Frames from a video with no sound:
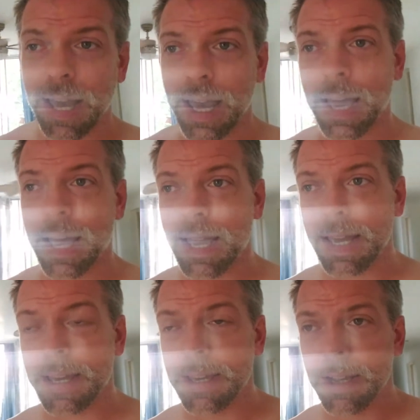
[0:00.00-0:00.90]

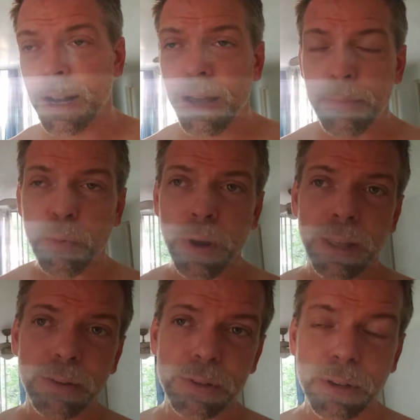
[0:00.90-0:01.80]
a club
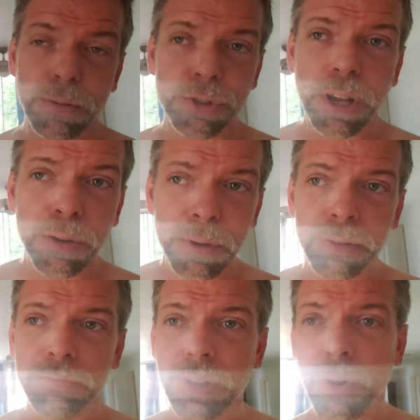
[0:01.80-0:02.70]
where there was old
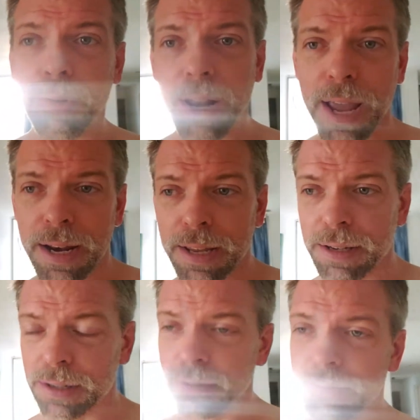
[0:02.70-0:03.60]
gentlemen, old
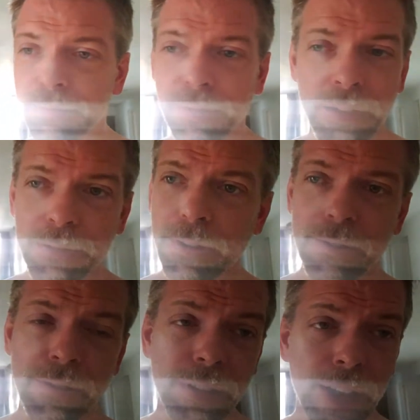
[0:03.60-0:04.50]
ladies, very, very,
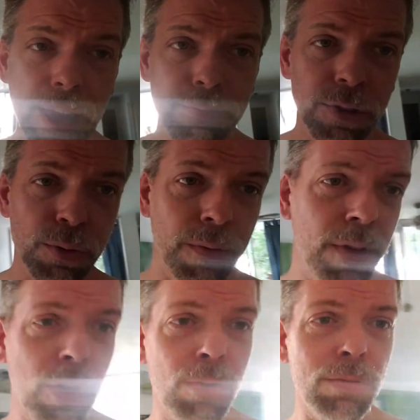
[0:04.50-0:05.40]
very glamorous with
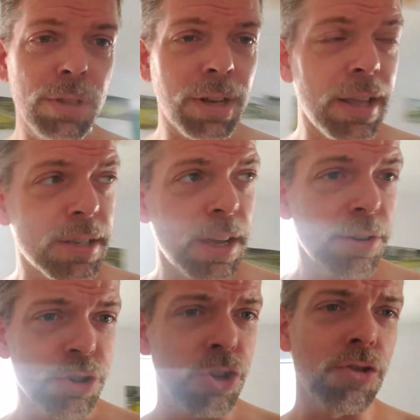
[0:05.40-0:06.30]
gold,
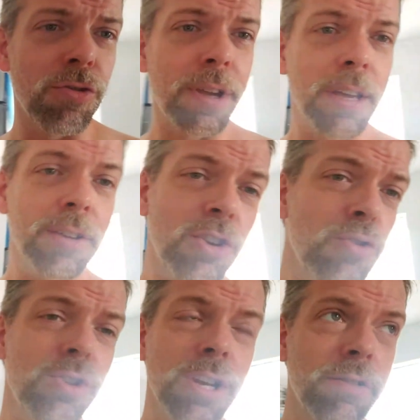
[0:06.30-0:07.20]
glitter, jewellery,
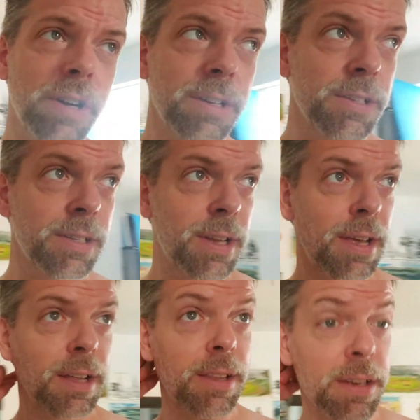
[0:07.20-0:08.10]
huge earrings,
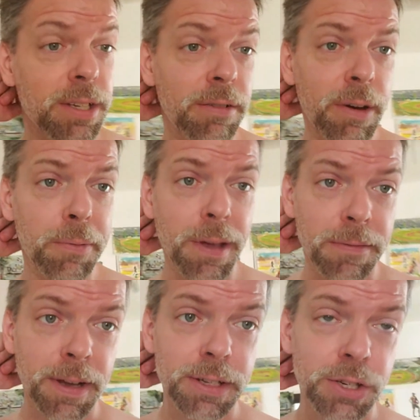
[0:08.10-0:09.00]
dancing around with their
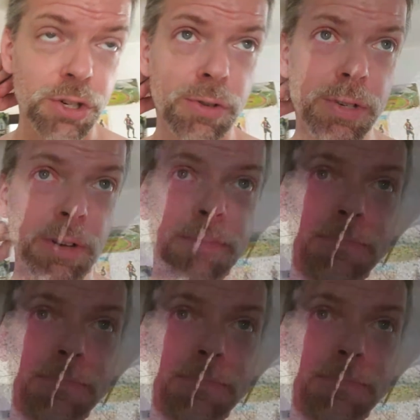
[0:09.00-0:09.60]
fancy shoes on.